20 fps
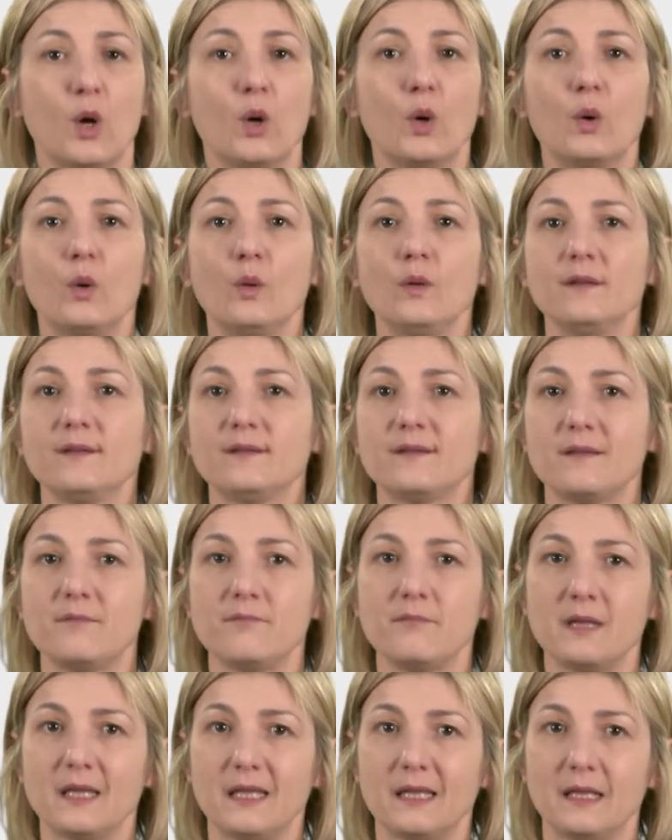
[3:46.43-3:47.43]
all the
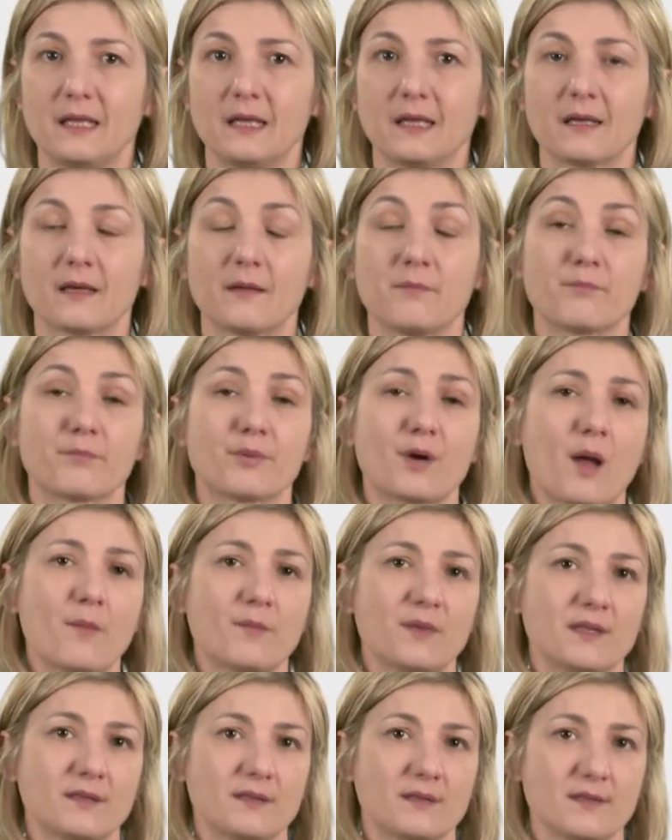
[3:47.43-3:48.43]
meaning and
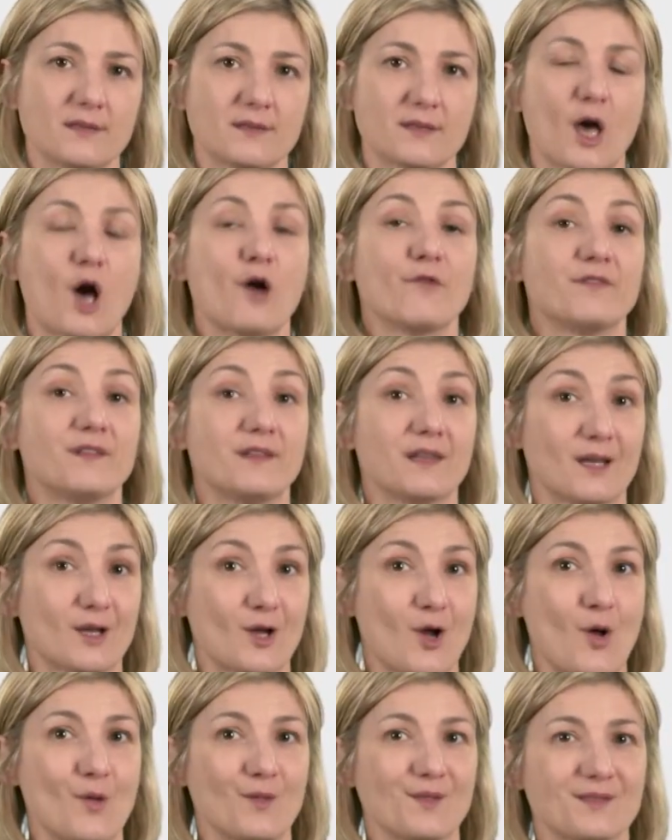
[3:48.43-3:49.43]
promises of the
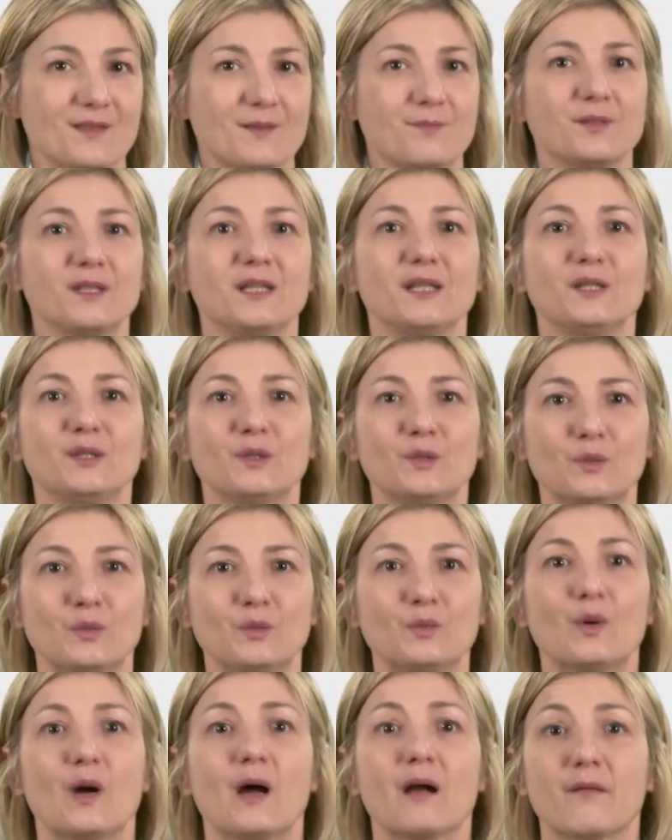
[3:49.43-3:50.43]
concept
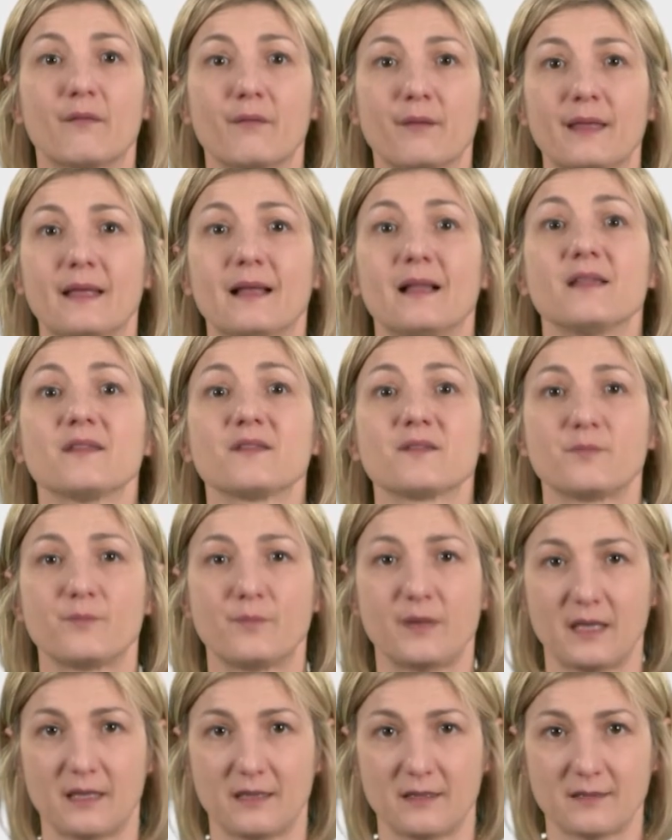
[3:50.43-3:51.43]
into a real
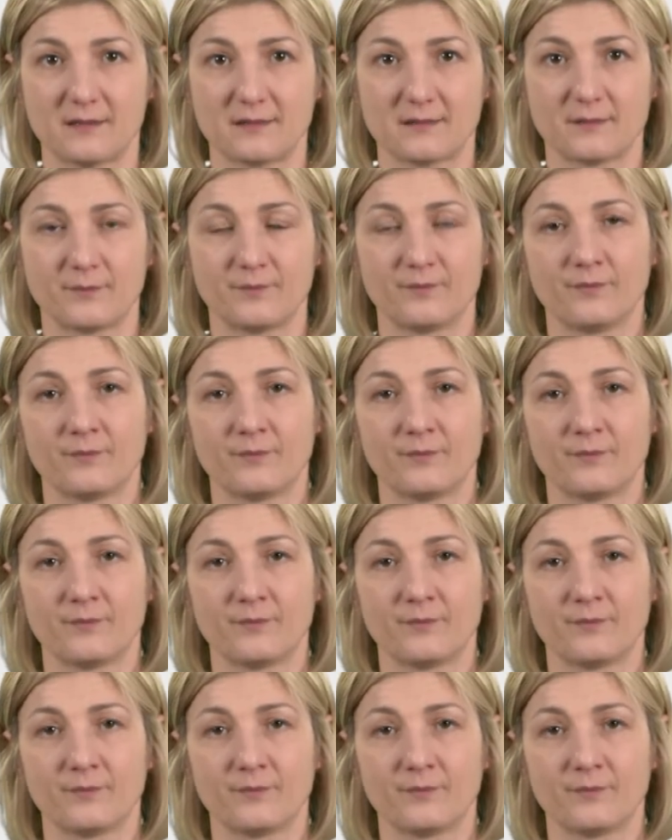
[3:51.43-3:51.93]
space.